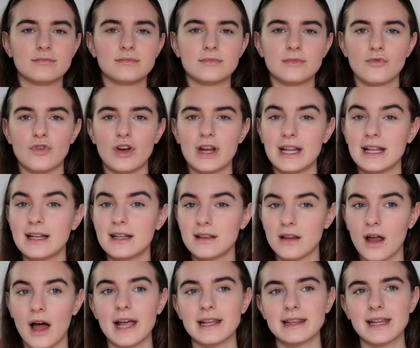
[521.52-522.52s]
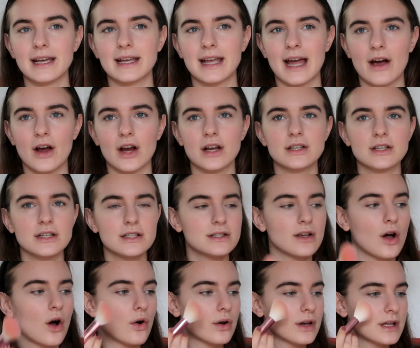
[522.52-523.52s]
really like their characters.
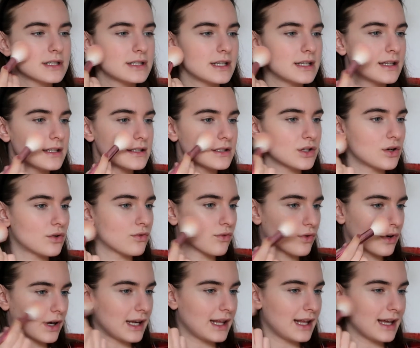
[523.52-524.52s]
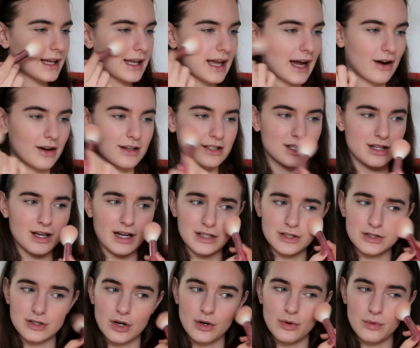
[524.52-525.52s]
Honestly, there's not really a character that I
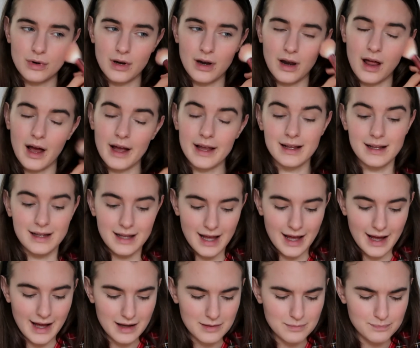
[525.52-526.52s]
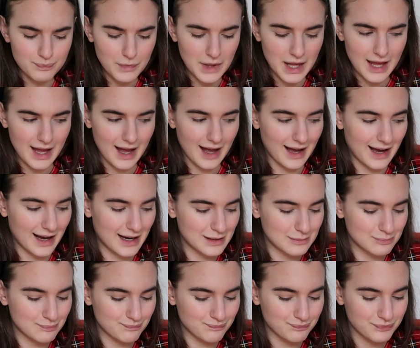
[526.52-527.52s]
don't like yet.
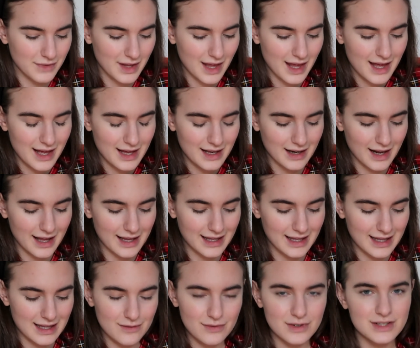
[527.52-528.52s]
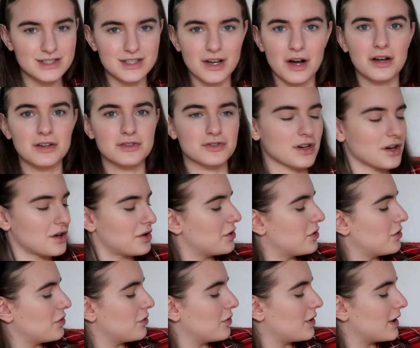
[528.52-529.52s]
Like, even Zandra,
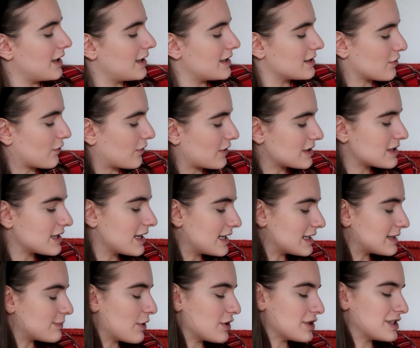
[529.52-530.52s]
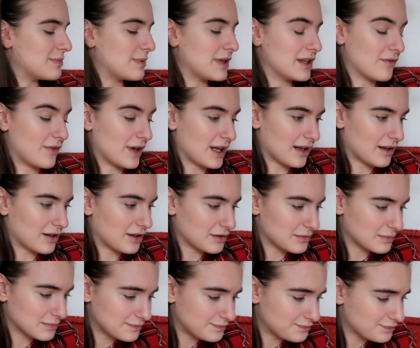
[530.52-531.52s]
who is obviously supposed to be the
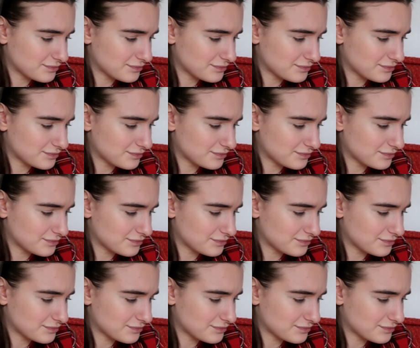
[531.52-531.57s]
villain,